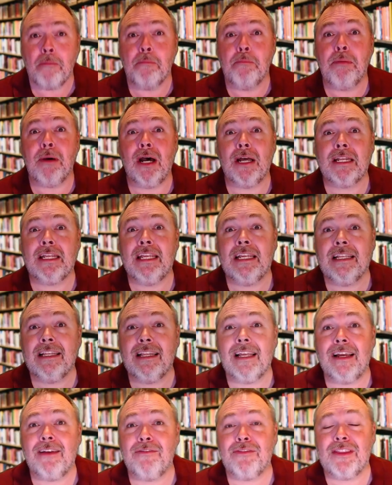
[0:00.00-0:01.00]
but he
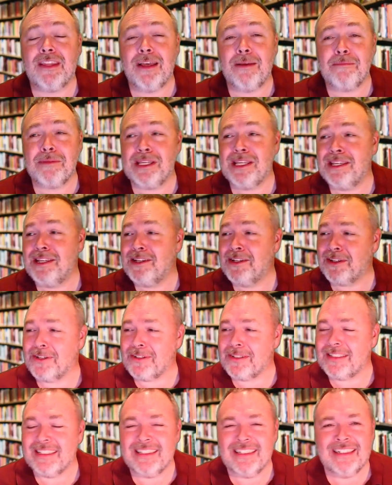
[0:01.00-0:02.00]
left them
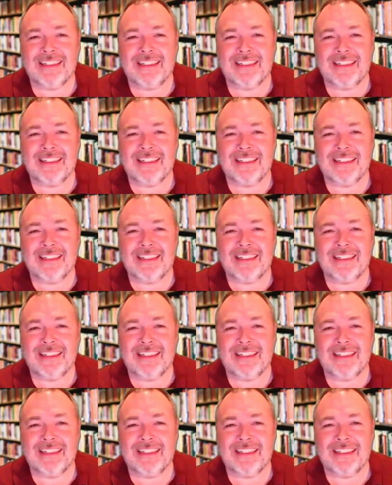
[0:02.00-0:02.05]
here.